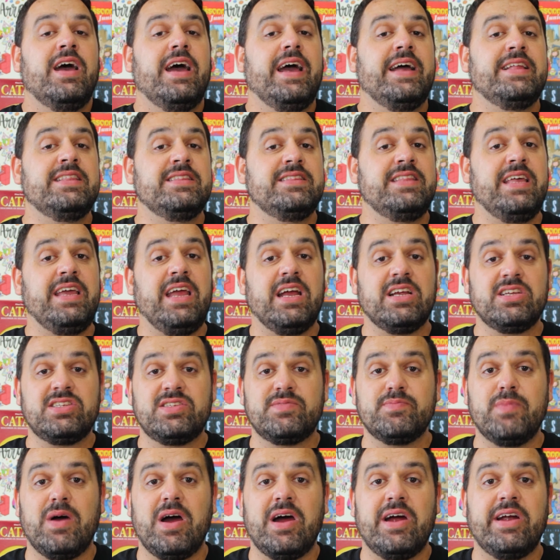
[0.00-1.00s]
and they are
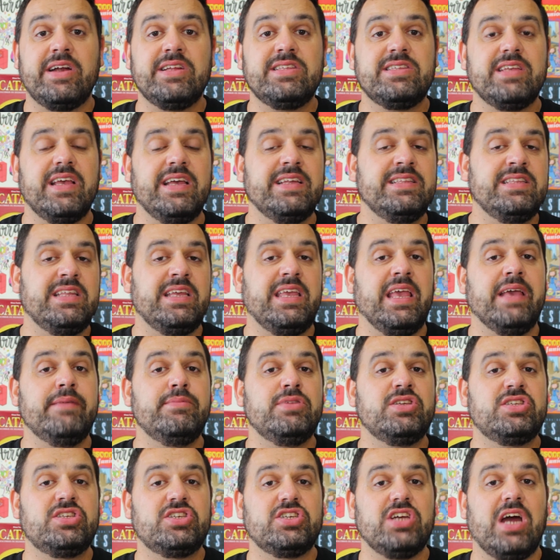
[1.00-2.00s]
smart, and the
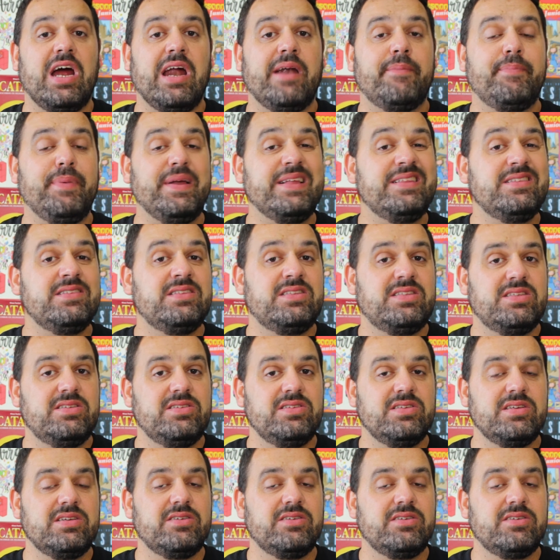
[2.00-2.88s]
game is sharp and